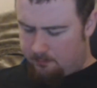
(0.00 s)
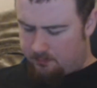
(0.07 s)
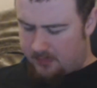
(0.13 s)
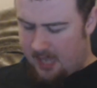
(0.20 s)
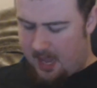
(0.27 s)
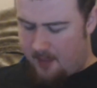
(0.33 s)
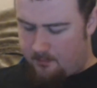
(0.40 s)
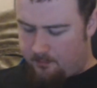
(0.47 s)

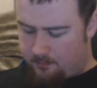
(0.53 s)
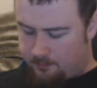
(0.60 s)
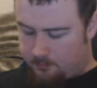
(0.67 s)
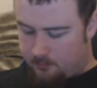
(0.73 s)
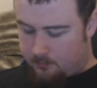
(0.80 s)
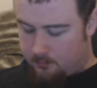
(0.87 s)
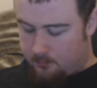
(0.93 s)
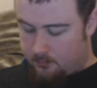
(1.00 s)
They
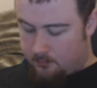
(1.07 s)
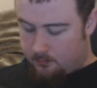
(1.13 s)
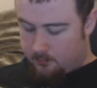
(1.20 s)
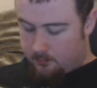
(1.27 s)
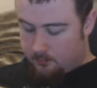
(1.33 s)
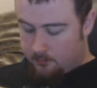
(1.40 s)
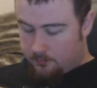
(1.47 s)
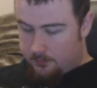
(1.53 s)

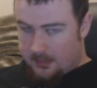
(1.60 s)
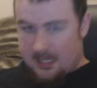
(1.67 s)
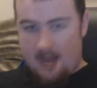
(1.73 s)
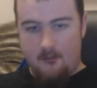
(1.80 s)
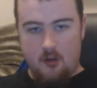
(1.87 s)
have a